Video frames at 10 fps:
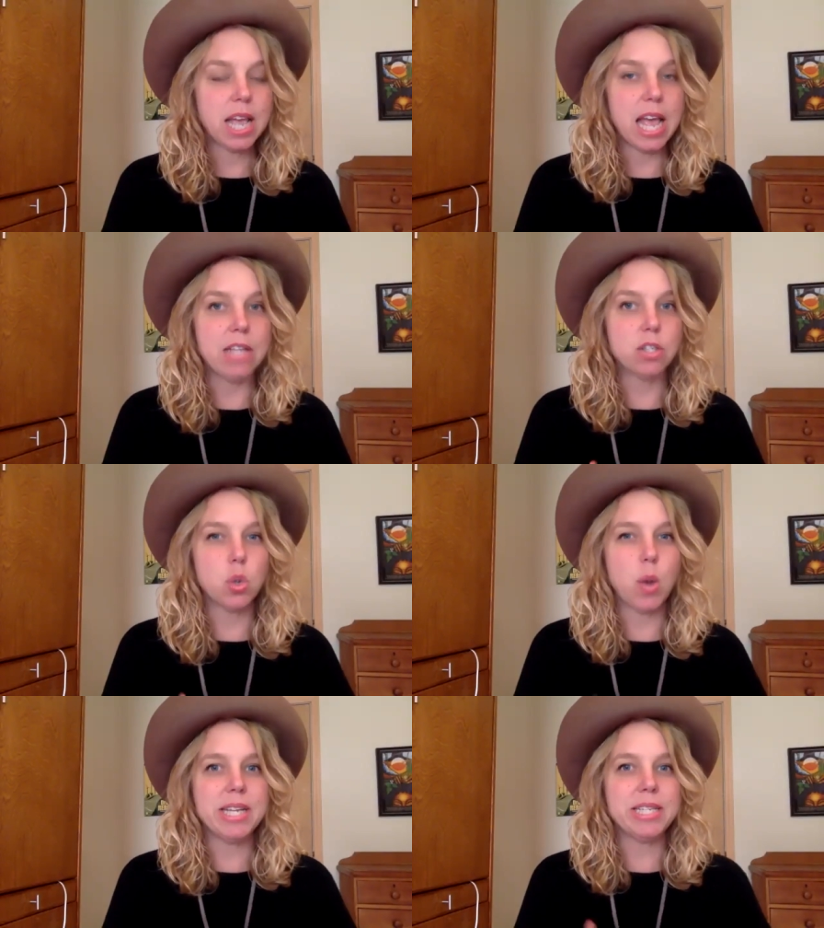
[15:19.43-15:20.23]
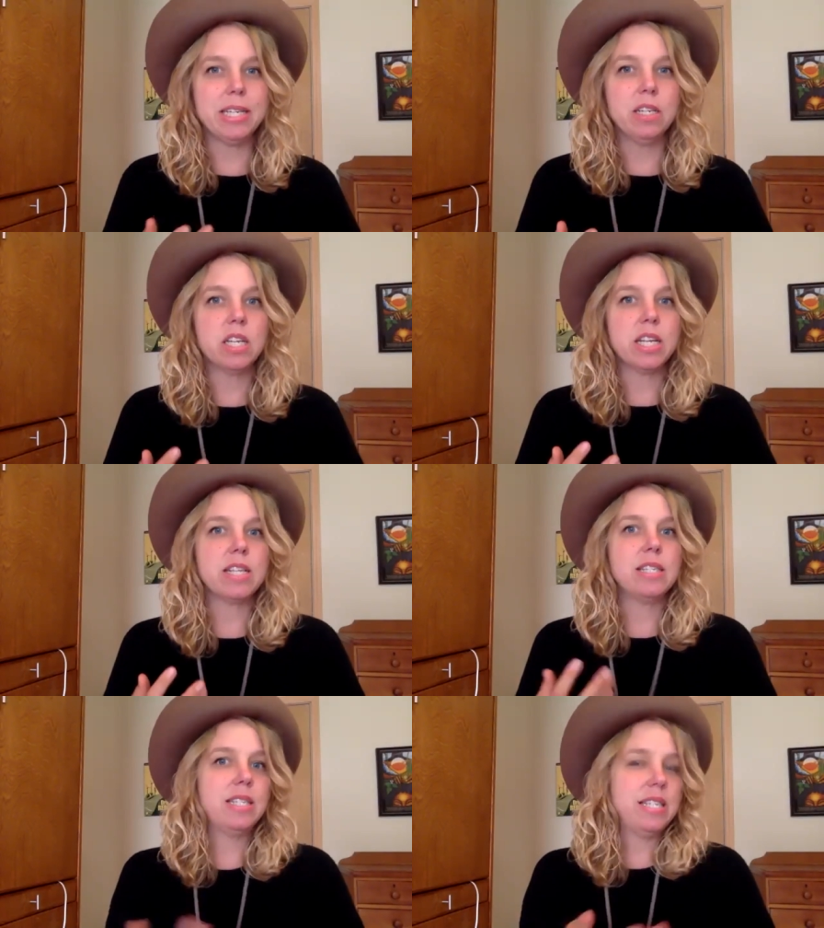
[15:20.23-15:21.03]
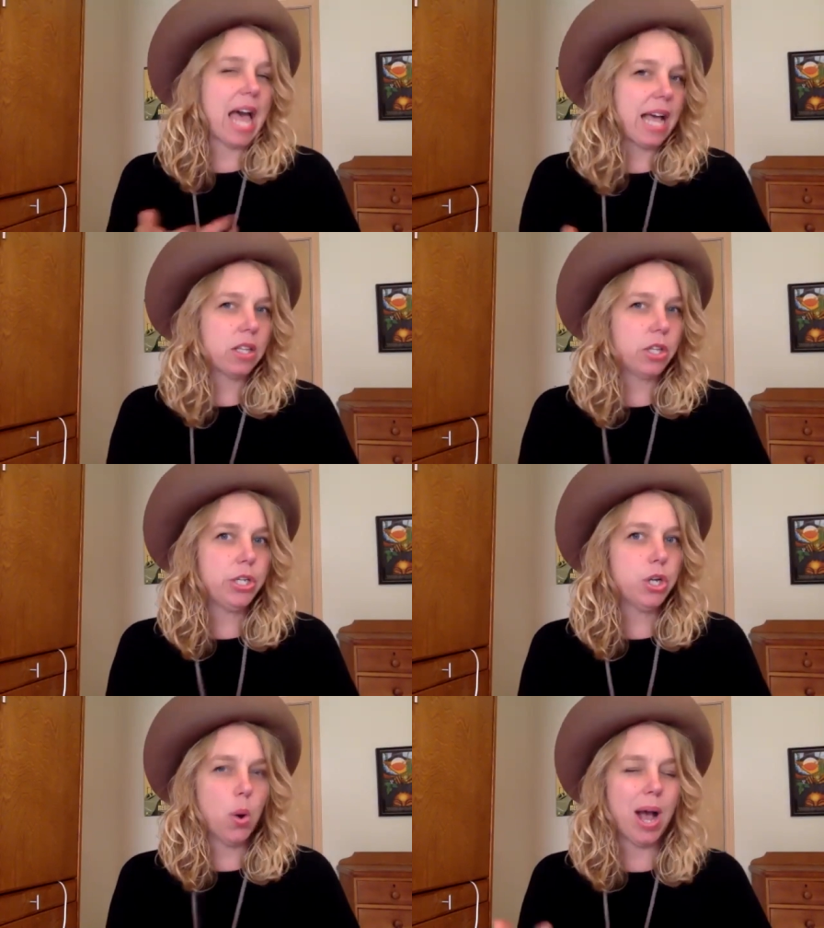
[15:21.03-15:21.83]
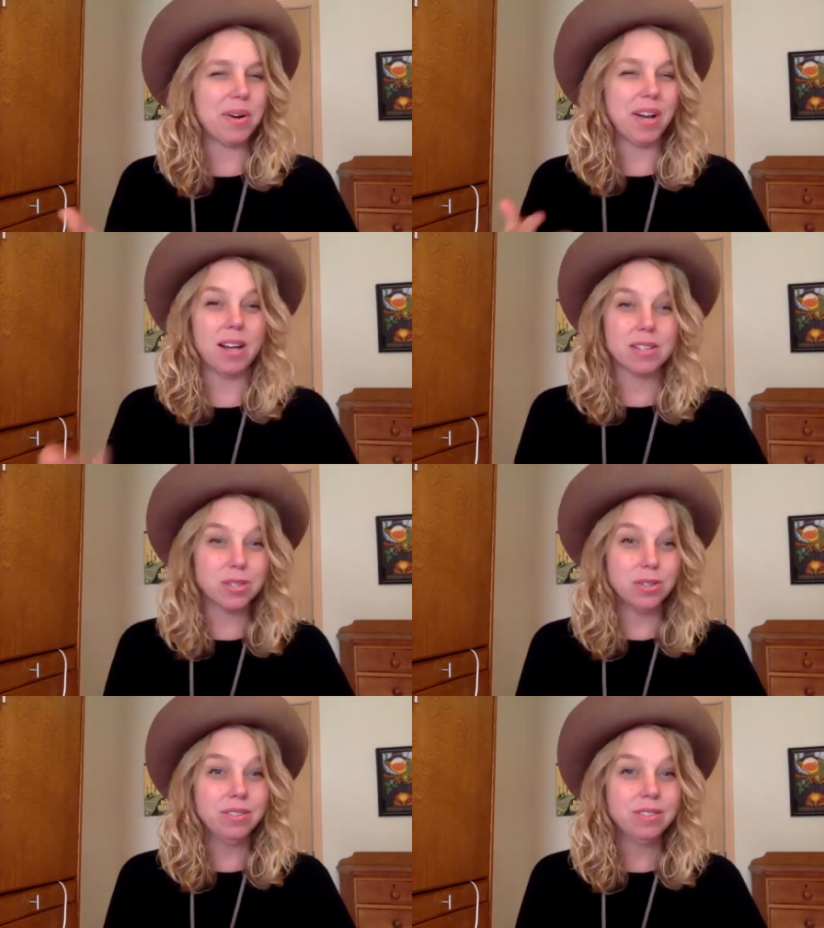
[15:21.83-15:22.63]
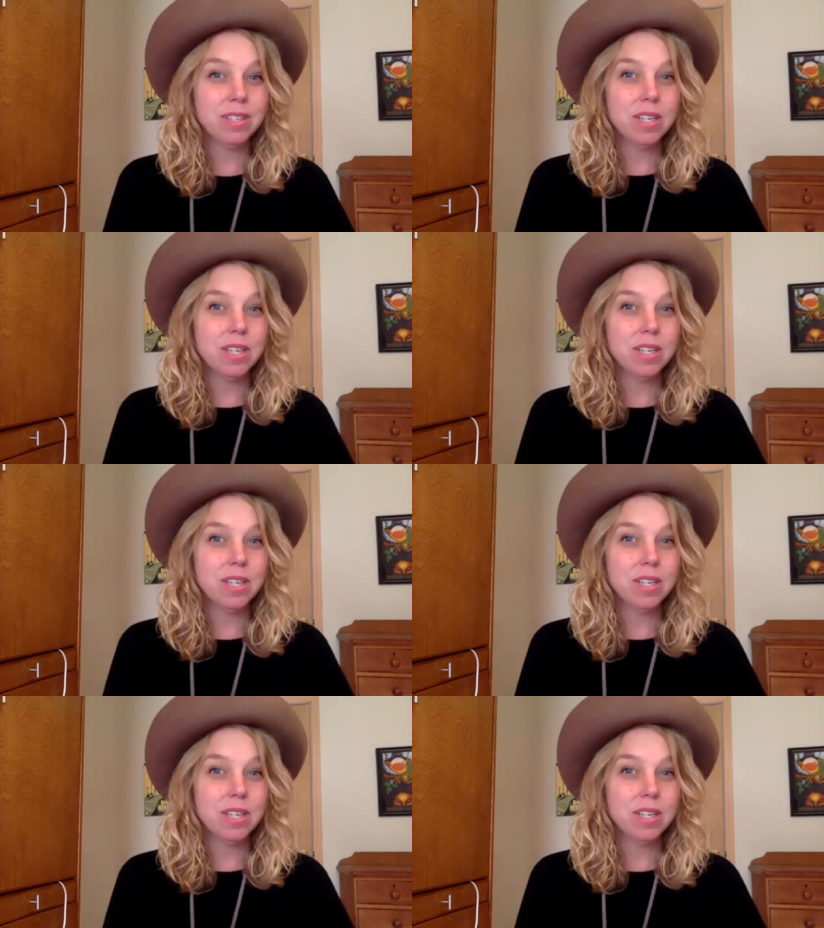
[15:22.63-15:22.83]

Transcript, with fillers: And so I didn't exactly know how to hustle